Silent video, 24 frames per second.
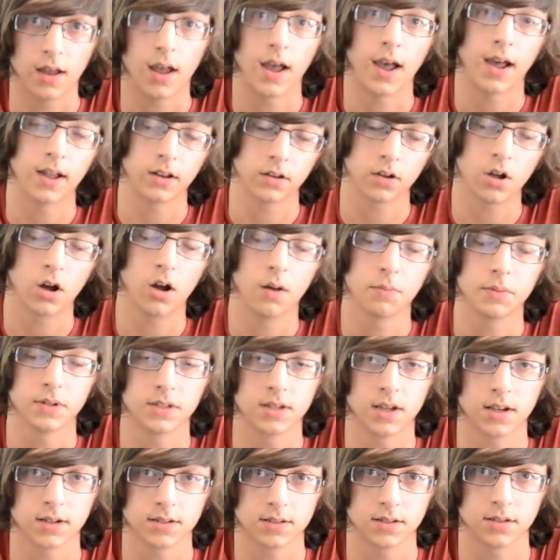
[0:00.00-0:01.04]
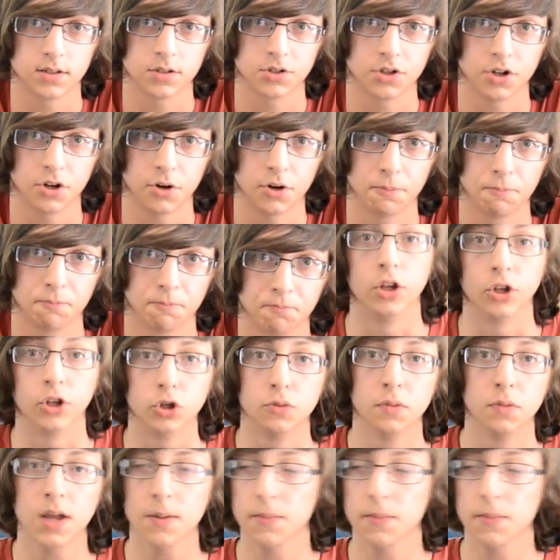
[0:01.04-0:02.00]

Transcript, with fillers: at Computex this year? You may